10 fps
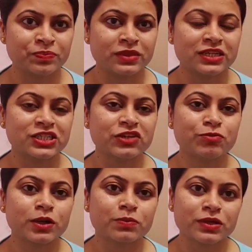The chief
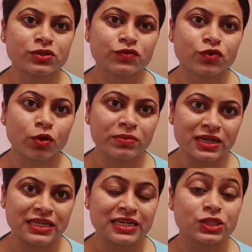purpose of
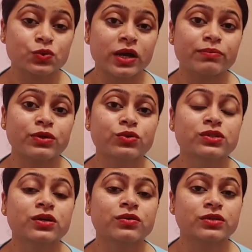comedy is to amuse
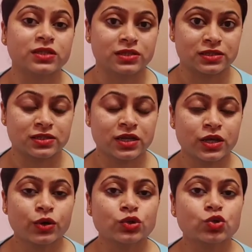the audience
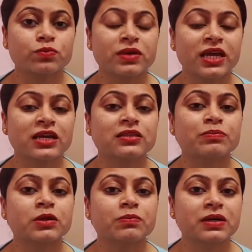or to make the
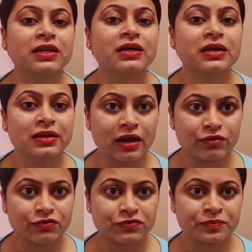people
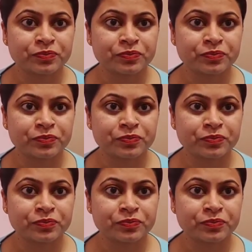laugh.